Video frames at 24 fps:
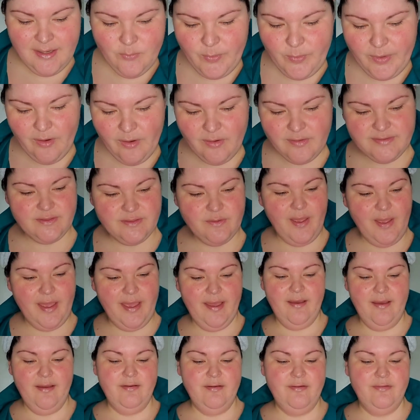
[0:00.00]
We also
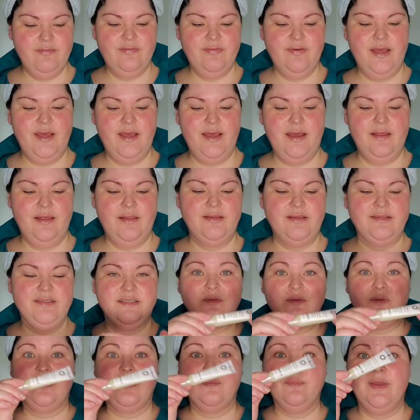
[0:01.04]
have, uh, this
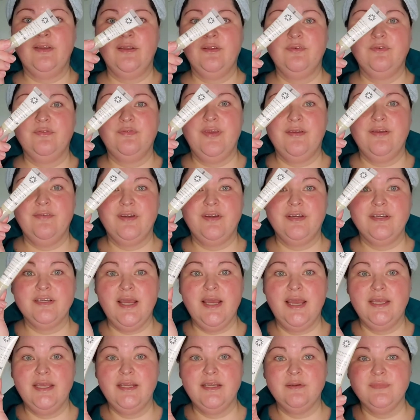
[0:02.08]
is one of my new favorite
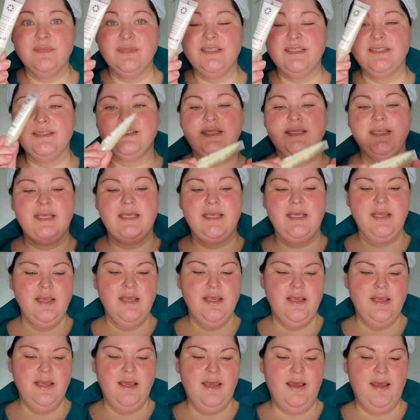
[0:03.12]
items, is the
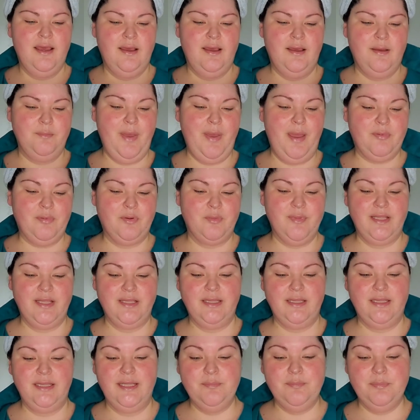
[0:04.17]
uh, peppermint
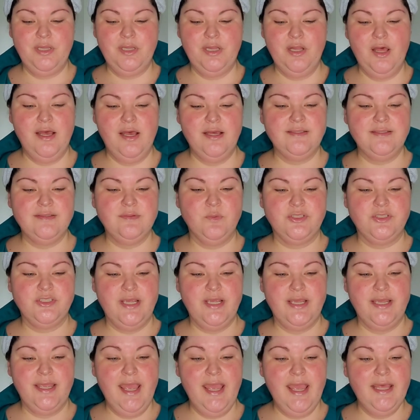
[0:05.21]
lip gloss, which
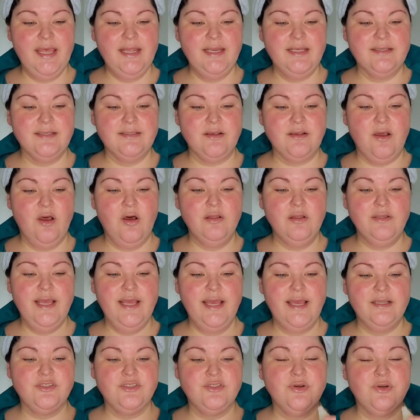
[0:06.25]
again is all
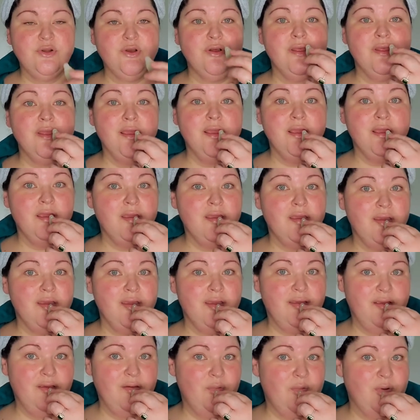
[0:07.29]
natural
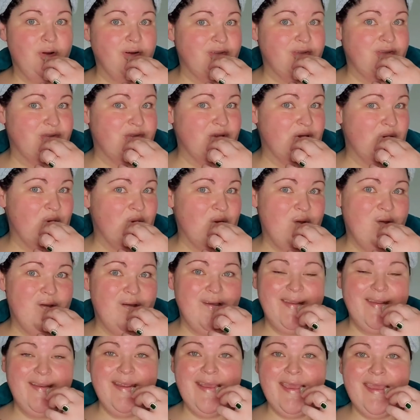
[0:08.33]
and it works so
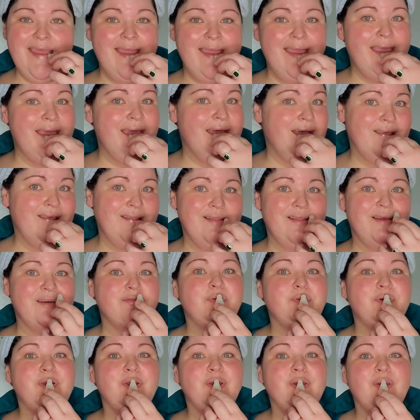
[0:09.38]
good. I
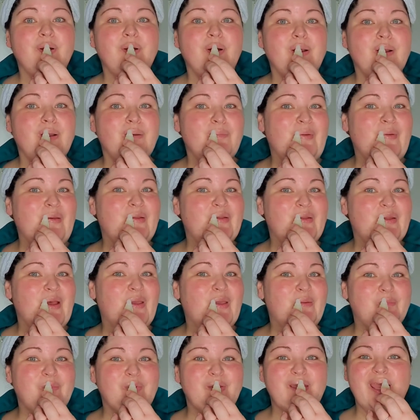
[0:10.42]
love putting it on at
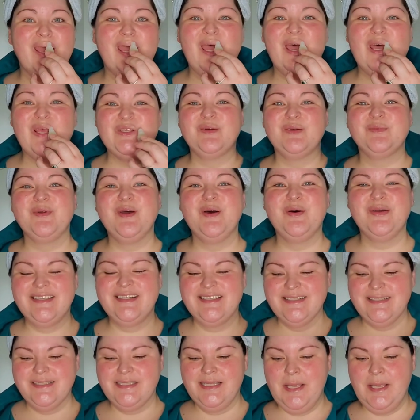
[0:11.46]
bedtime as I'm going
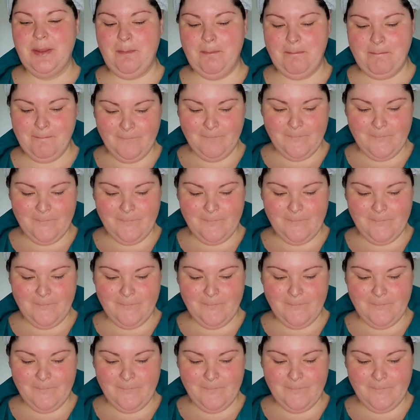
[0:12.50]
to sleep.